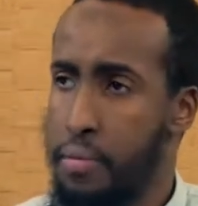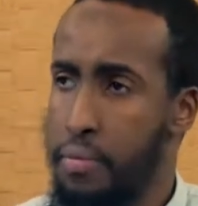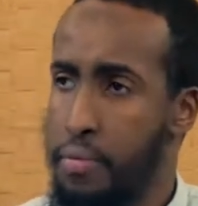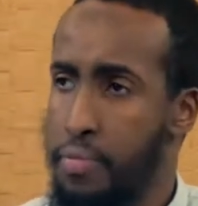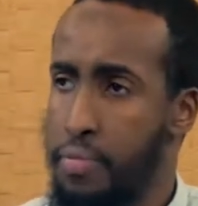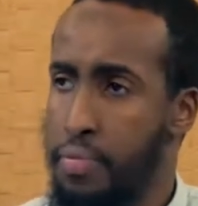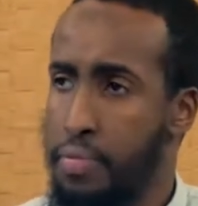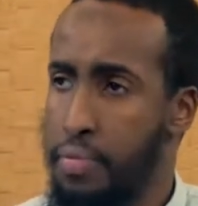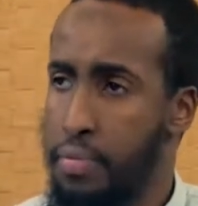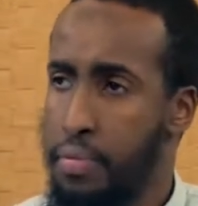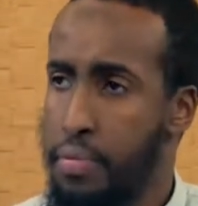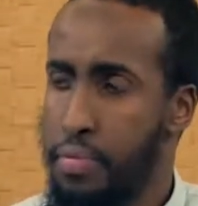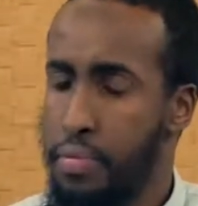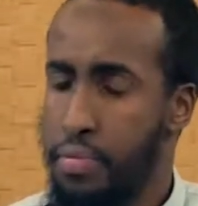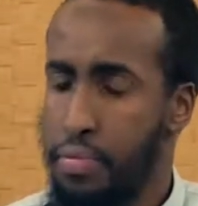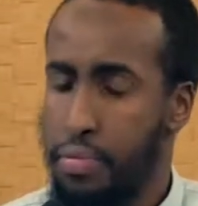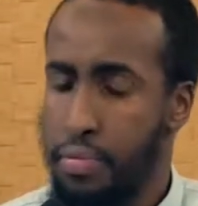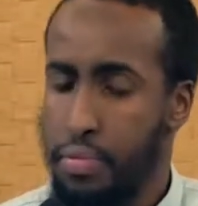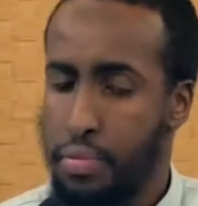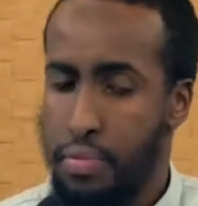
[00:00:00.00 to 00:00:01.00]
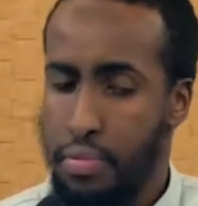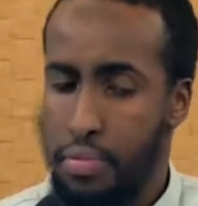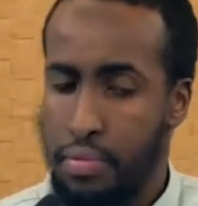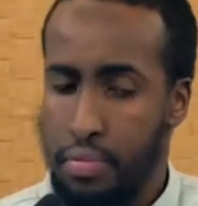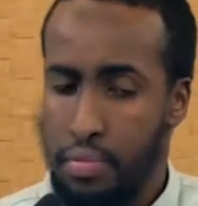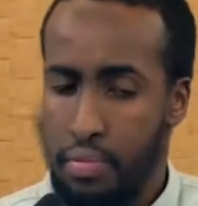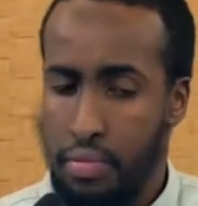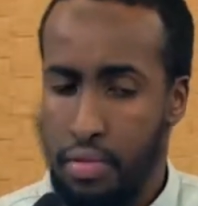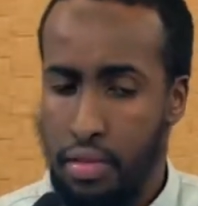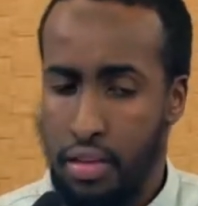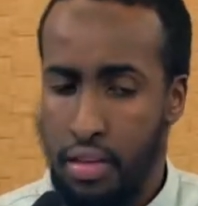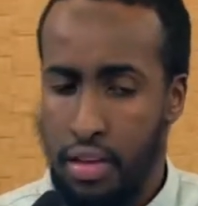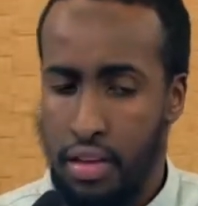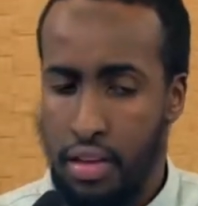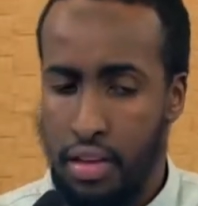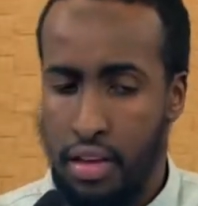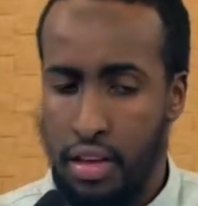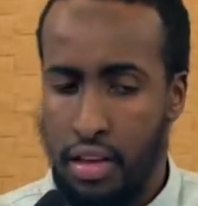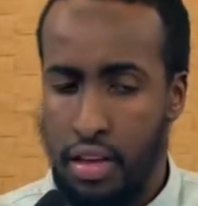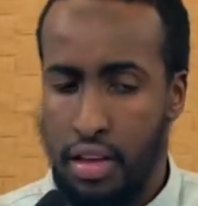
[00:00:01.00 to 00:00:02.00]

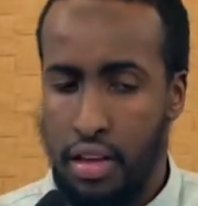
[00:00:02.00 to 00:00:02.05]
[no speech]